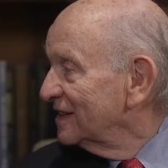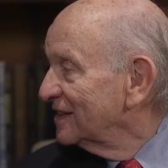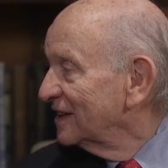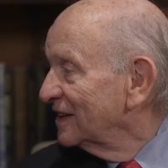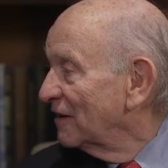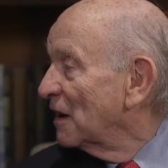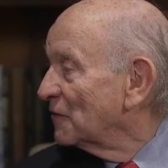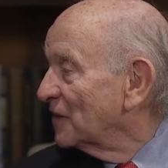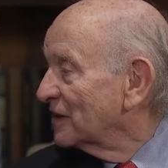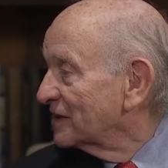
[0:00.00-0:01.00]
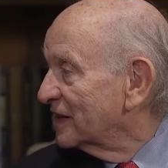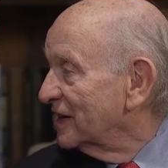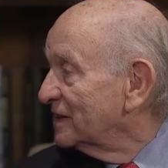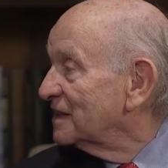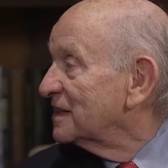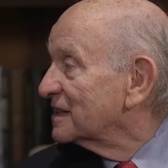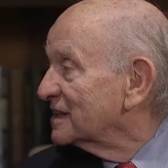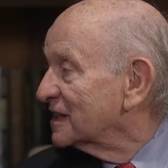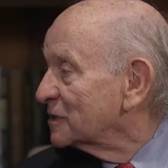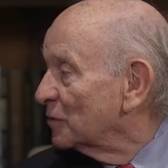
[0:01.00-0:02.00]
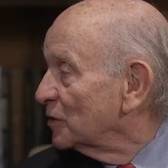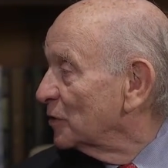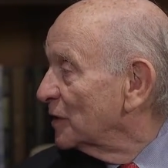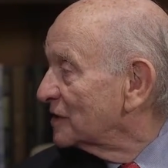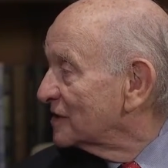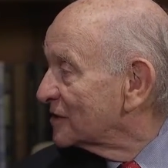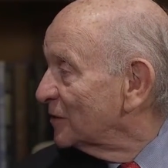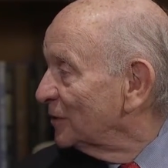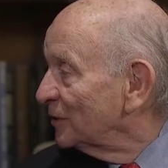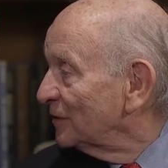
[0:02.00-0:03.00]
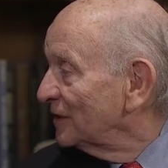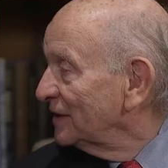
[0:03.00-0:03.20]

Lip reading: that are out there today didn't exist when you went to school.